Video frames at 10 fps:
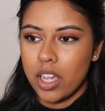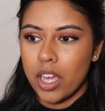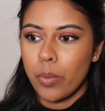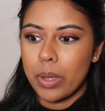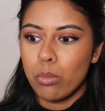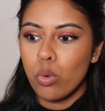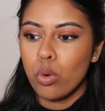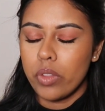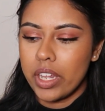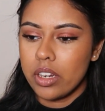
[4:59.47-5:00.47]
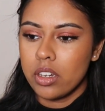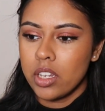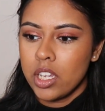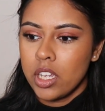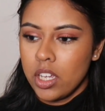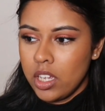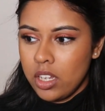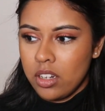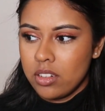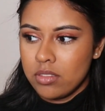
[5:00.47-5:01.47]
Like, I weigh more than
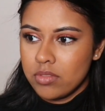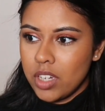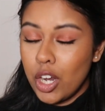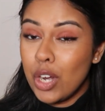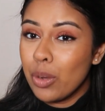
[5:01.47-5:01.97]
a